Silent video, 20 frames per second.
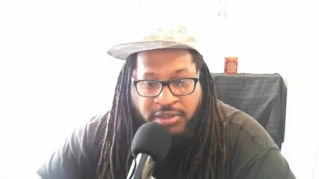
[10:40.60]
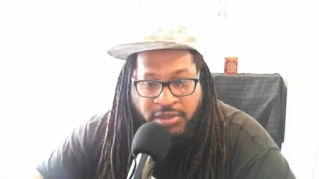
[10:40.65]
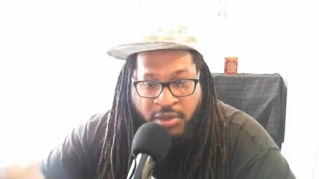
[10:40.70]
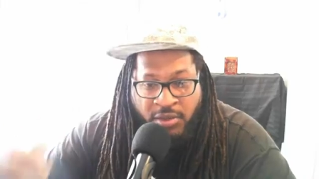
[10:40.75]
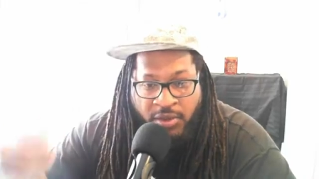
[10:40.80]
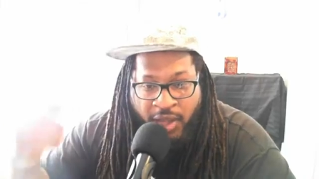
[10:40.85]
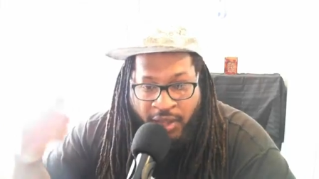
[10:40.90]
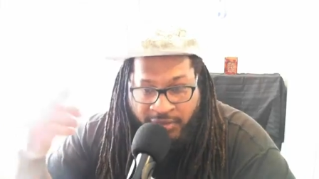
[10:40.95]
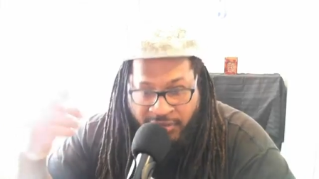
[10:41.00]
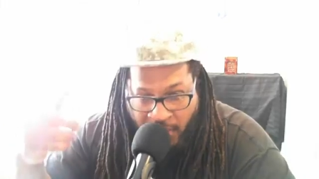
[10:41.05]

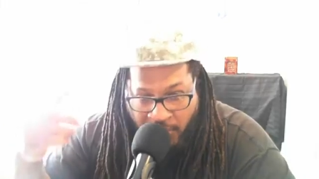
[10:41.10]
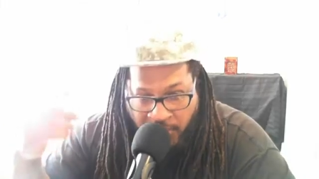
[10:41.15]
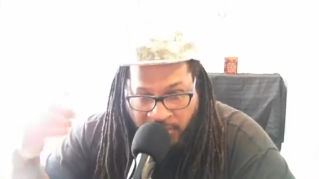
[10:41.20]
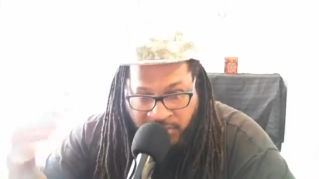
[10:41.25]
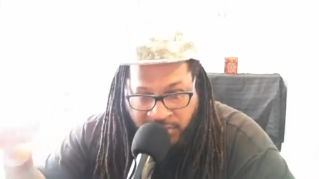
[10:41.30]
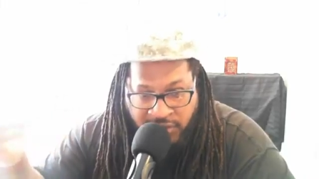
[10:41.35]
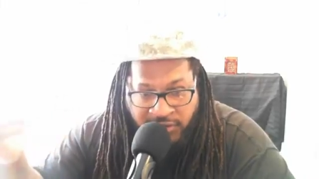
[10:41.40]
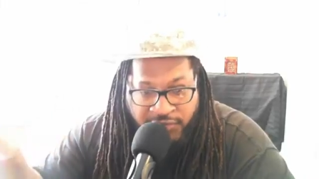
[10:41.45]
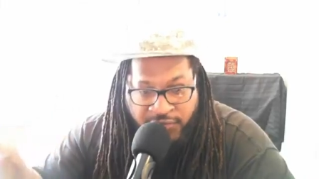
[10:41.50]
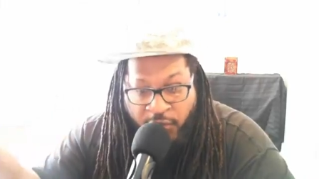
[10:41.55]
So
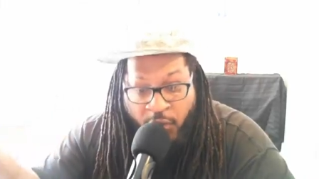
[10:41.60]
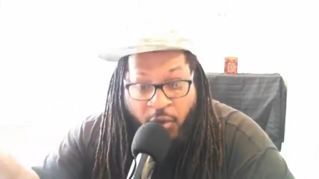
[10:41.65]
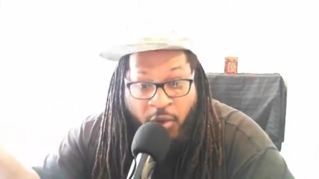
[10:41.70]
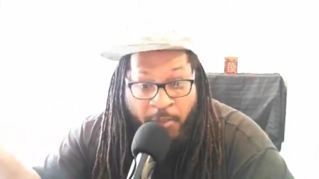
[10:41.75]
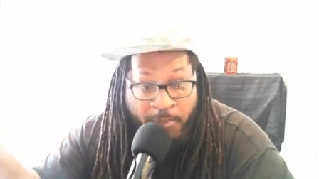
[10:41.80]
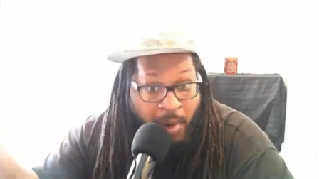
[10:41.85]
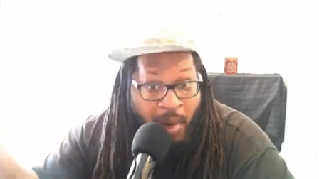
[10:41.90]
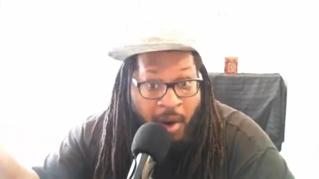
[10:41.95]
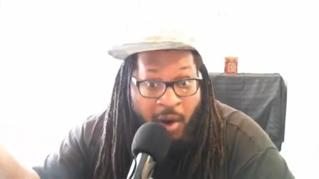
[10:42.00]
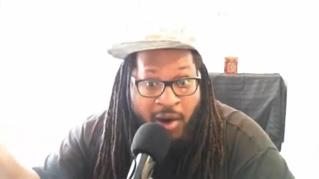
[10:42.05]
that was just
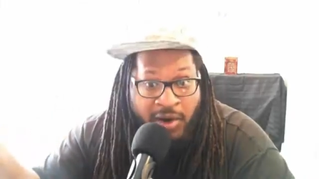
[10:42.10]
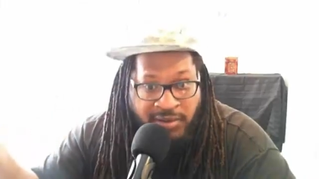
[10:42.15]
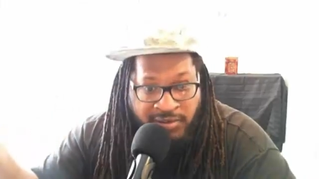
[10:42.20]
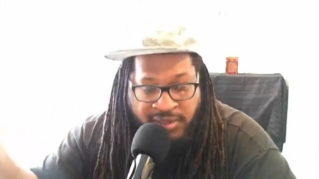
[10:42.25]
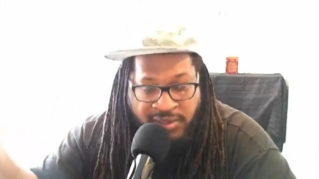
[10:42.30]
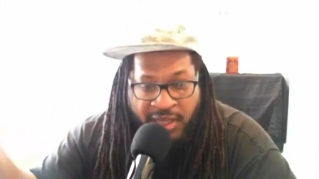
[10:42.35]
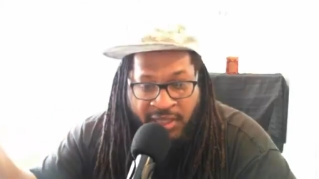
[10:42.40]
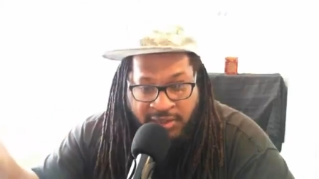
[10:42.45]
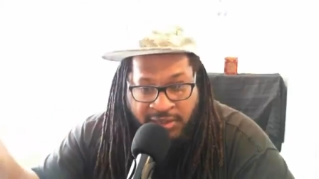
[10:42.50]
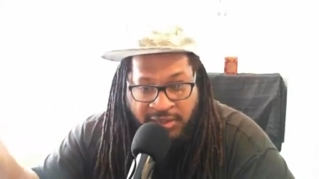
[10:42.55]
4
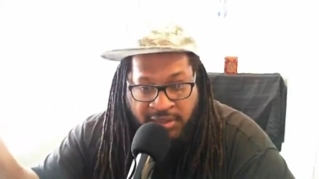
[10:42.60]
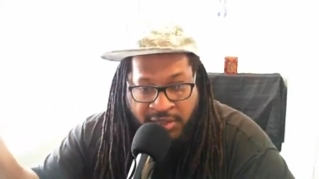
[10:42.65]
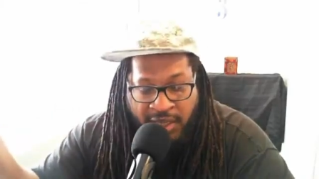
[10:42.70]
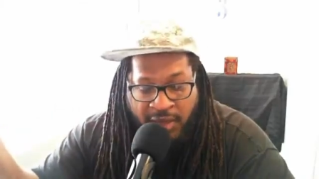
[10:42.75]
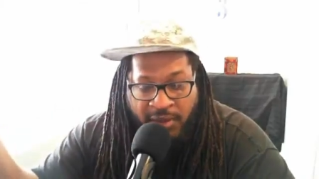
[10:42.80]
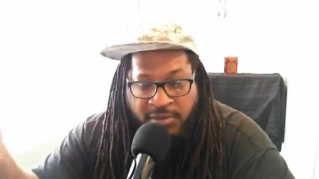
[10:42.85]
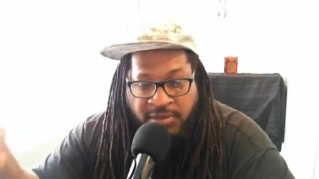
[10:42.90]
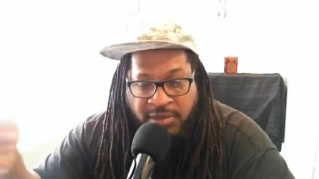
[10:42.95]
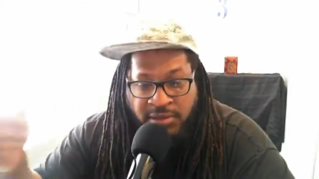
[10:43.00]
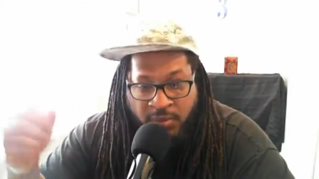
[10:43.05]
bars that I just
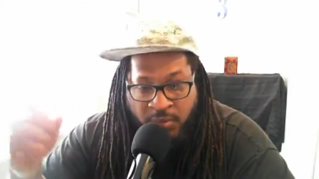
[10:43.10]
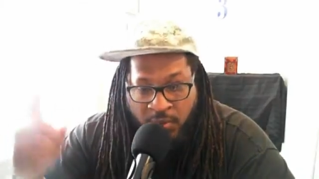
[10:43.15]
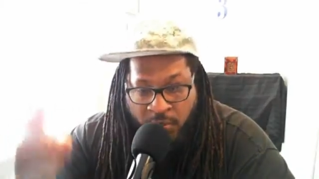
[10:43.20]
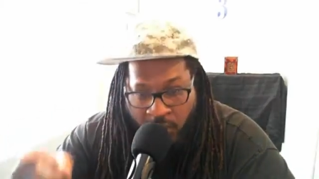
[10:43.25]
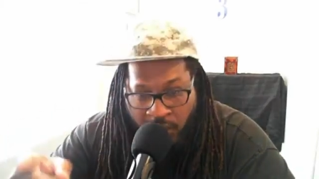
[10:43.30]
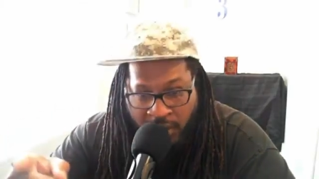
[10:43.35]
counted.